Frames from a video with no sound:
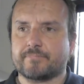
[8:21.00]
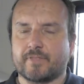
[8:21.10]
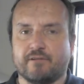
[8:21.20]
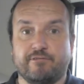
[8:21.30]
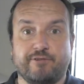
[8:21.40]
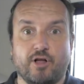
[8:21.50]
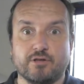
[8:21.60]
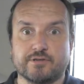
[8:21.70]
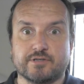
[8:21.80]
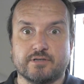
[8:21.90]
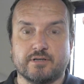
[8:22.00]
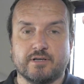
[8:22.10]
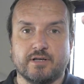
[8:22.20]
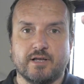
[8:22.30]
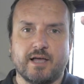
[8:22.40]
false.
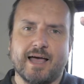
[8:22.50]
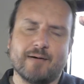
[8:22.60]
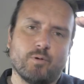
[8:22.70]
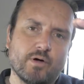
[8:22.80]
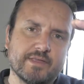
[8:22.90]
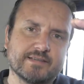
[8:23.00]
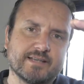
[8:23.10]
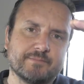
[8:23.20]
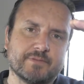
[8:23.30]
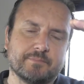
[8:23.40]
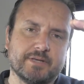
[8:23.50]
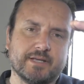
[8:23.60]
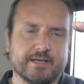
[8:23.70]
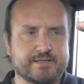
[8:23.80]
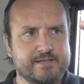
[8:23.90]
And what they seem to be
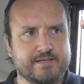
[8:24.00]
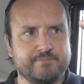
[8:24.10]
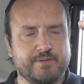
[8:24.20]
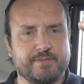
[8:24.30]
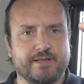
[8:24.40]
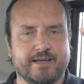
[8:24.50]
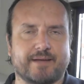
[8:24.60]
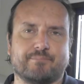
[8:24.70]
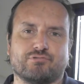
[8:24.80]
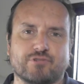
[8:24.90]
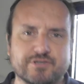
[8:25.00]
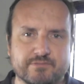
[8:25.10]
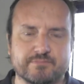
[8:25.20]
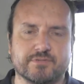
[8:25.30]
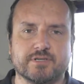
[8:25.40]
is, they seem to be like
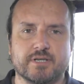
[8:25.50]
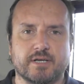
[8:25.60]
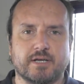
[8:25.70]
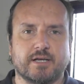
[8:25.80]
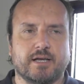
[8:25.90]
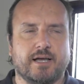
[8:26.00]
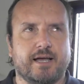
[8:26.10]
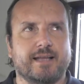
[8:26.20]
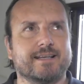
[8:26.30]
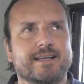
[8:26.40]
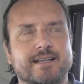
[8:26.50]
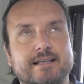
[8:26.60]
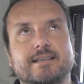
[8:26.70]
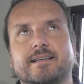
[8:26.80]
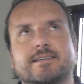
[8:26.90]
prisms. And
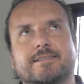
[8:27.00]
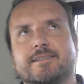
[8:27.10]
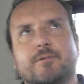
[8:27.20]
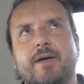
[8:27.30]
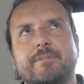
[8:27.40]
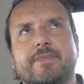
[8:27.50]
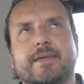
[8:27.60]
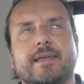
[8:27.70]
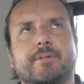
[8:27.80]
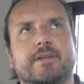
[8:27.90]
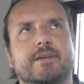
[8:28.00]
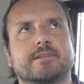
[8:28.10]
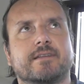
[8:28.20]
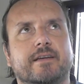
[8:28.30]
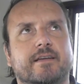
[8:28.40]
it's, the way I've been thinking about it
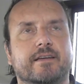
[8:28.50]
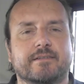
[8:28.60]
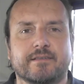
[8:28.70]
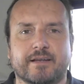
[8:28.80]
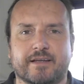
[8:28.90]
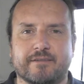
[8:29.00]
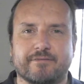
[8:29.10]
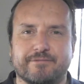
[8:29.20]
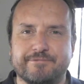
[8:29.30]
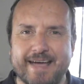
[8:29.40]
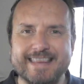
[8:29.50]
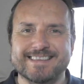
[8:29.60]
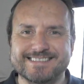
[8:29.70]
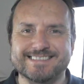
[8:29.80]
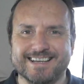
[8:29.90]
is like
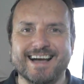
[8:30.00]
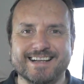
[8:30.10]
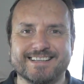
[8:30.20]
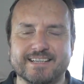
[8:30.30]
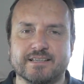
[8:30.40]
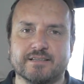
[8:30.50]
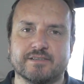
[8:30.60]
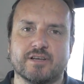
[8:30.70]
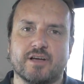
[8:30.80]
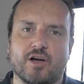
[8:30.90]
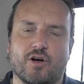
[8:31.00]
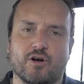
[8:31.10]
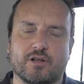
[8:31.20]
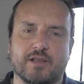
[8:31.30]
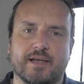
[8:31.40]
fantasy ideas
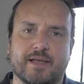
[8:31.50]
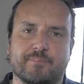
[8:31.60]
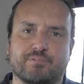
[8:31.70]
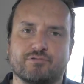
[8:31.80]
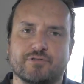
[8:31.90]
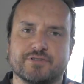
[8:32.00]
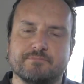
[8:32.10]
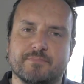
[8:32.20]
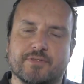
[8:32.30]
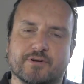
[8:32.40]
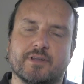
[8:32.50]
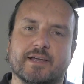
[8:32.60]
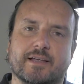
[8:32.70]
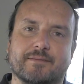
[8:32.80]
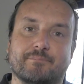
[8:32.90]
are like prism. They're
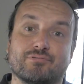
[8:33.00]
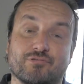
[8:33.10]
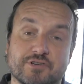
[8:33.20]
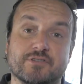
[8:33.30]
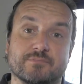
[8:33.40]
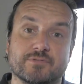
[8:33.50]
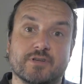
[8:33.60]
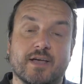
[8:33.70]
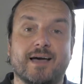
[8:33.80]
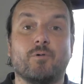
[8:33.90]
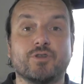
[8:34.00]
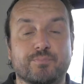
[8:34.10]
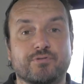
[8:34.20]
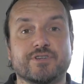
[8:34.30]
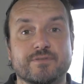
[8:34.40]
like prisms. And what do
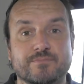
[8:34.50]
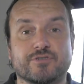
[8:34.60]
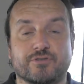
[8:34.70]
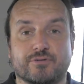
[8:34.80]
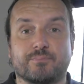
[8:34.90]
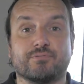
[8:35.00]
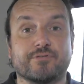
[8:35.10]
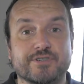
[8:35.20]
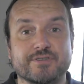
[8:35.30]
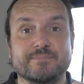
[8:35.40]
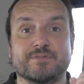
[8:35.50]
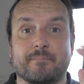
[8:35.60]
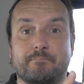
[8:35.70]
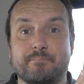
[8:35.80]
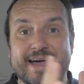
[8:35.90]
prisms do? Prisms
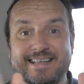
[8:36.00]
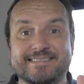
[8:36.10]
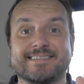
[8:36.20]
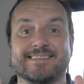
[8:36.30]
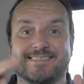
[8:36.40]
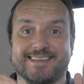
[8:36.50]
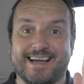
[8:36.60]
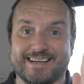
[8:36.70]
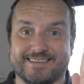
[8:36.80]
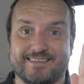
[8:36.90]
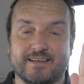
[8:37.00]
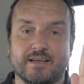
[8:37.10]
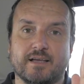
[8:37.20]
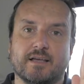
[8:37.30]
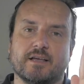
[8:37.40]
bend light.
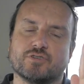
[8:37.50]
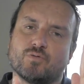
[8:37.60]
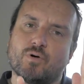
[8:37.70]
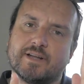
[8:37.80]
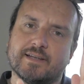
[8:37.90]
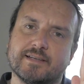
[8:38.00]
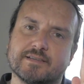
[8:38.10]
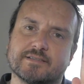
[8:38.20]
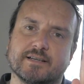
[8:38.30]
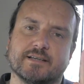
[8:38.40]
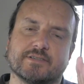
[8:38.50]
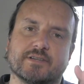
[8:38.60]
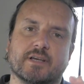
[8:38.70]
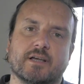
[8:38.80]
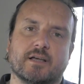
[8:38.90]
So what it is
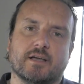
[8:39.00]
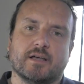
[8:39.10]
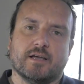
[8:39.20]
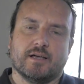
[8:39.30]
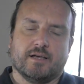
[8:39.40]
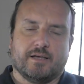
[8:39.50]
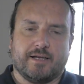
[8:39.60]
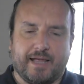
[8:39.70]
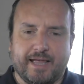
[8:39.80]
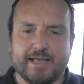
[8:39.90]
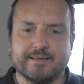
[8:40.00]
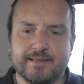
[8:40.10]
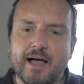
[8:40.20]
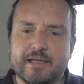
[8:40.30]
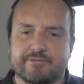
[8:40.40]
in
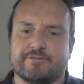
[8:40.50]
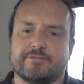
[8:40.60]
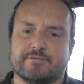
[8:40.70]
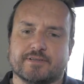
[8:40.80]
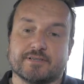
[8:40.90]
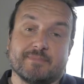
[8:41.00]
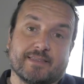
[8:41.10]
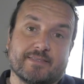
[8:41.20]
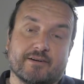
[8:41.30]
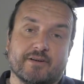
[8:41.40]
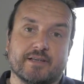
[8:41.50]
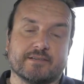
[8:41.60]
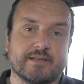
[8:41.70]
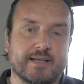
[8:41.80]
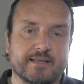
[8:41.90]
life, this is my theory,
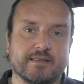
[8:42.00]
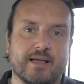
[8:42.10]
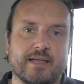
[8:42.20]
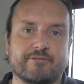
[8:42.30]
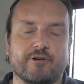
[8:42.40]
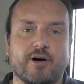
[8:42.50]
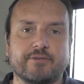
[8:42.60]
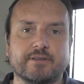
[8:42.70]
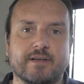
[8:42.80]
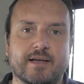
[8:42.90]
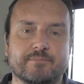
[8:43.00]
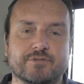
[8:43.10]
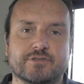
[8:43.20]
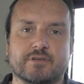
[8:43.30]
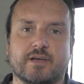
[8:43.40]
is that in life,
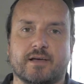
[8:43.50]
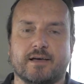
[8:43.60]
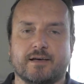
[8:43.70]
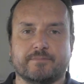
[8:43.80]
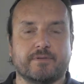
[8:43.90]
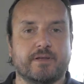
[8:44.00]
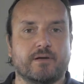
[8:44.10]
oftentimes in